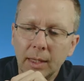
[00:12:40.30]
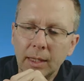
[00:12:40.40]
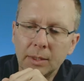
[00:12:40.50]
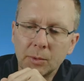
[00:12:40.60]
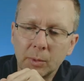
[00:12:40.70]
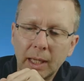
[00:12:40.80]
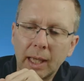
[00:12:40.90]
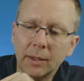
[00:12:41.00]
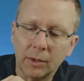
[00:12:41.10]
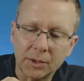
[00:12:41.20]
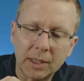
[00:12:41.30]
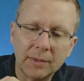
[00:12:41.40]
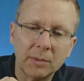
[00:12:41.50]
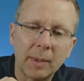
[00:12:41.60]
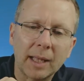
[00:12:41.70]
is
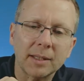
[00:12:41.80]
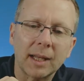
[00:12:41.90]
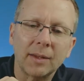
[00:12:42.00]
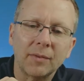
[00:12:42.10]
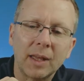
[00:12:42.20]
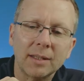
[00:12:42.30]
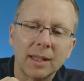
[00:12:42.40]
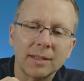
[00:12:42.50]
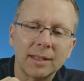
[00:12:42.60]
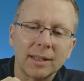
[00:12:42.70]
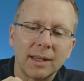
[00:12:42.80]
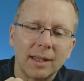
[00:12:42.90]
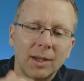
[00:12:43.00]
Steve is back today, fantastic.